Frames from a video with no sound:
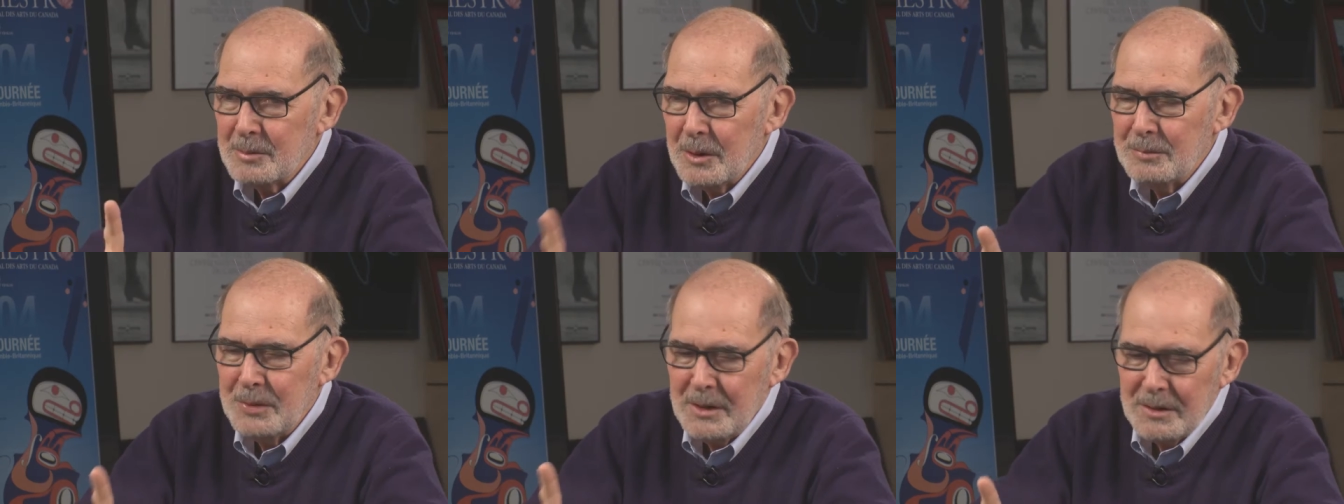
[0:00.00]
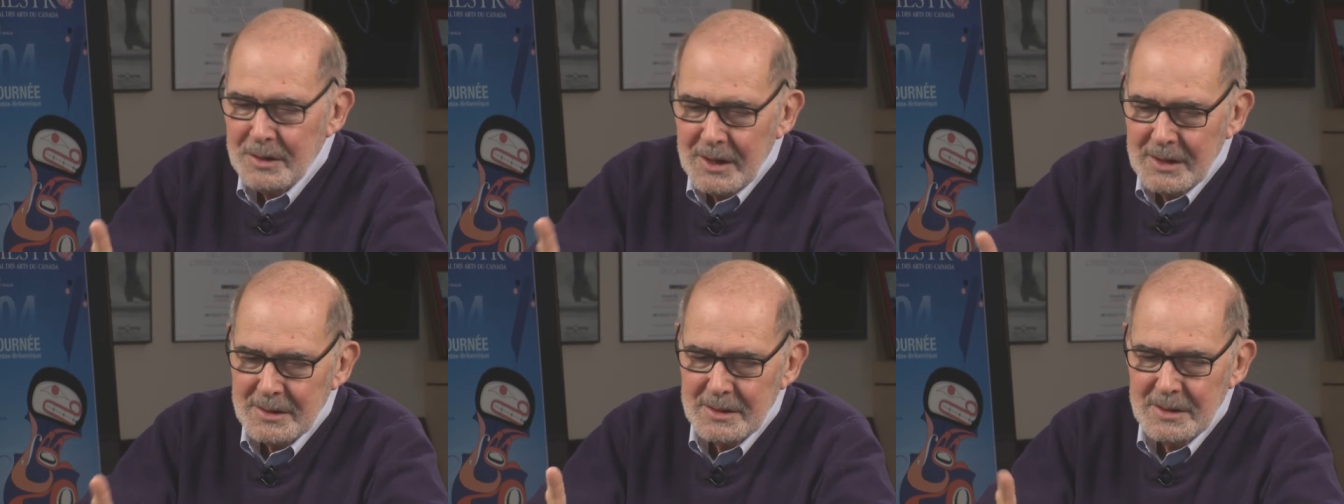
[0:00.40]
about peter
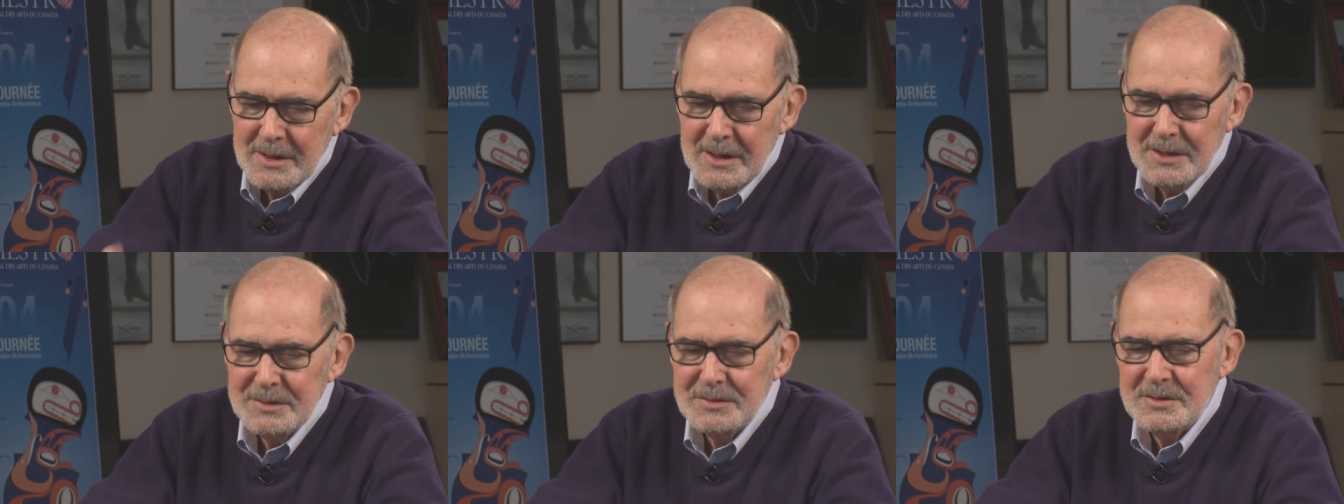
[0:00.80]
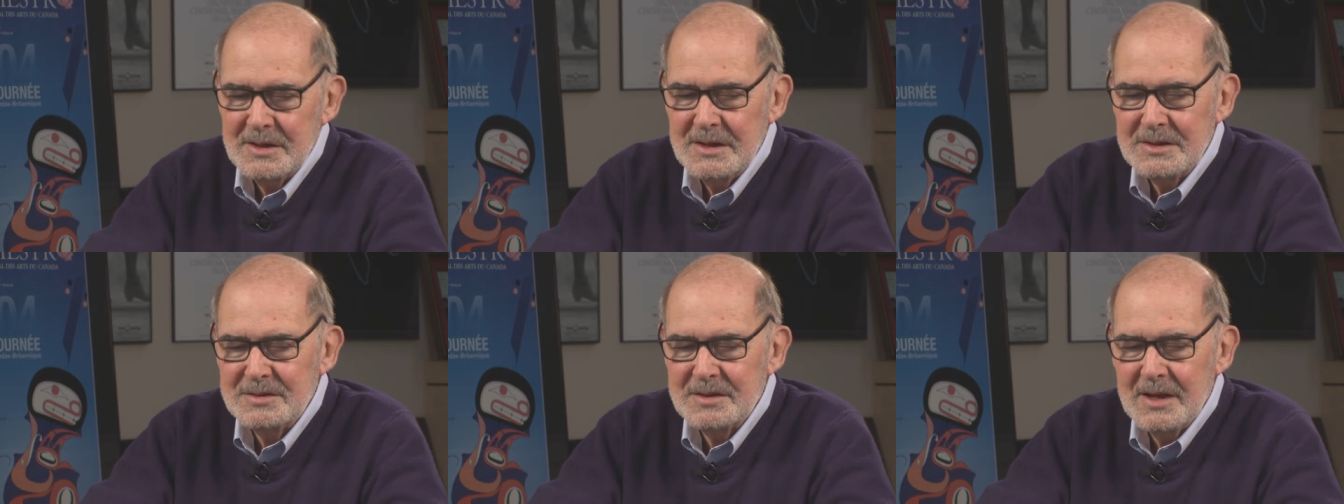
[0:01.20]
hinton is
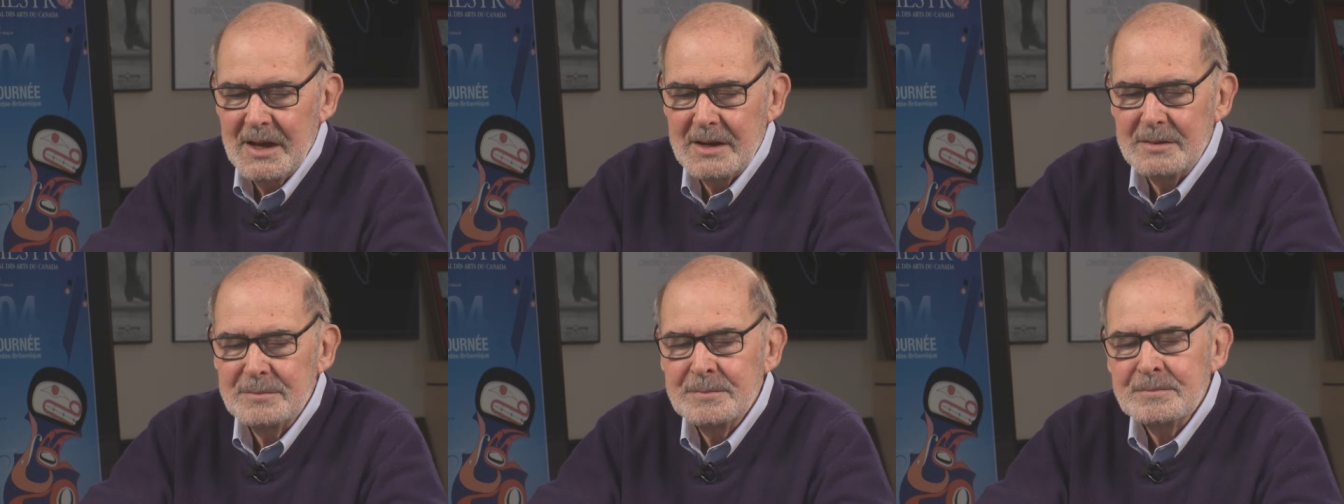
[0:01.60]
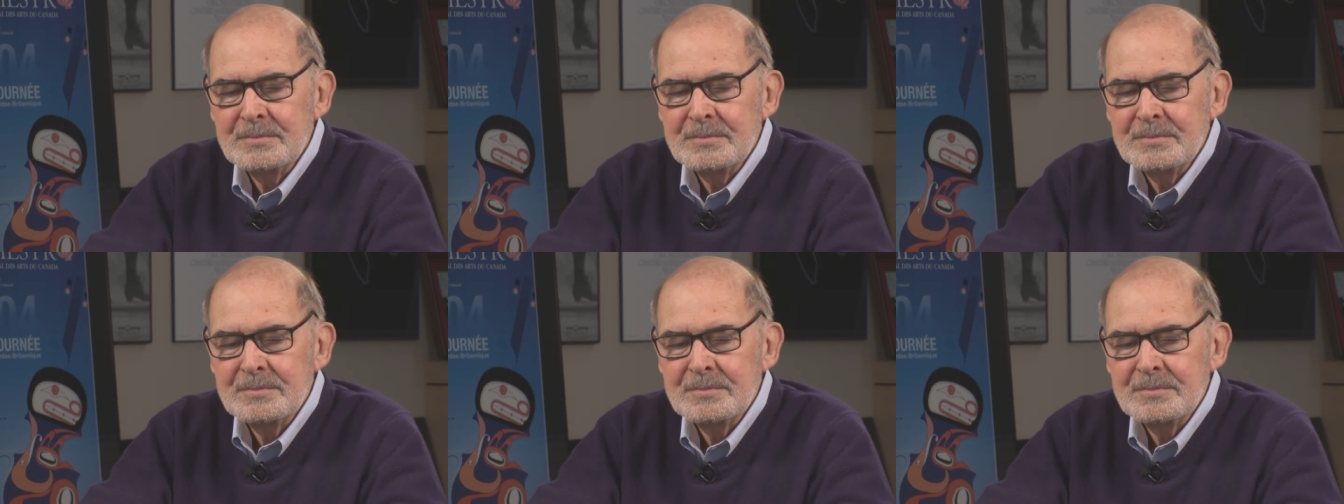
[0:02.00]
is that